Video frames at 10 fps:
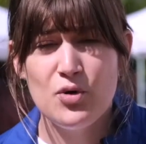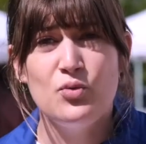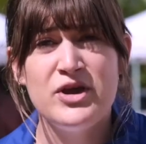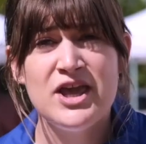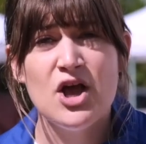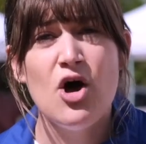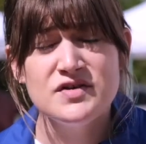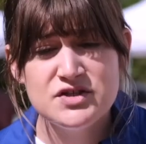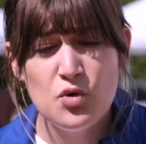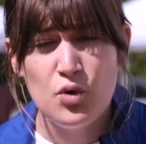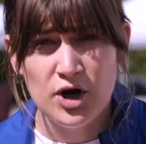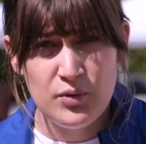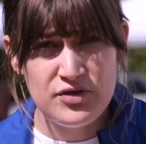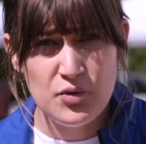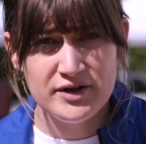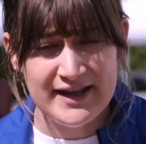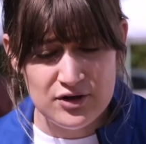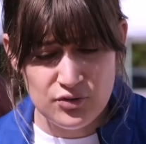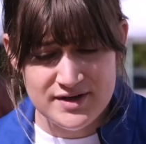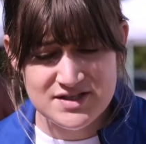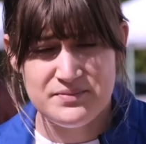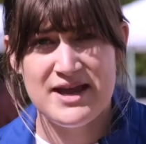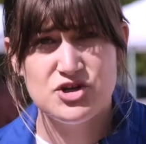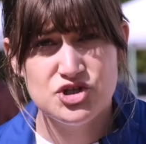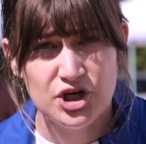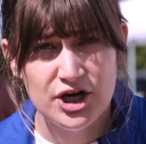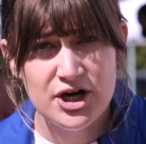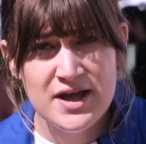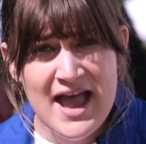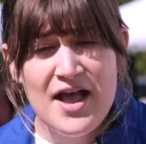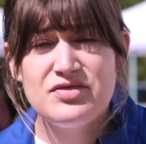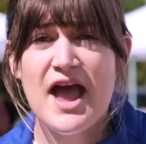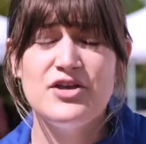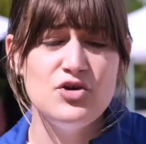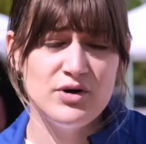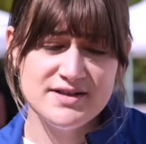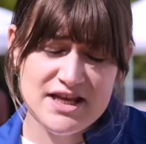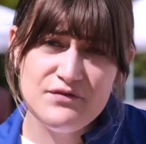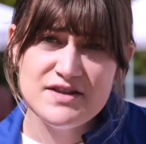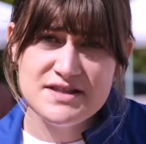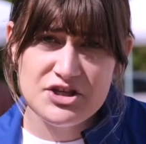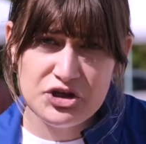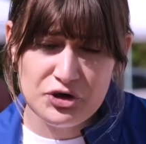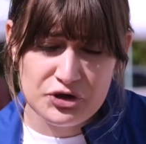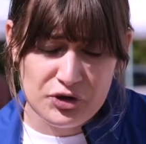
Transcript: we also work with your landlord to make sure that you are safe and secure in your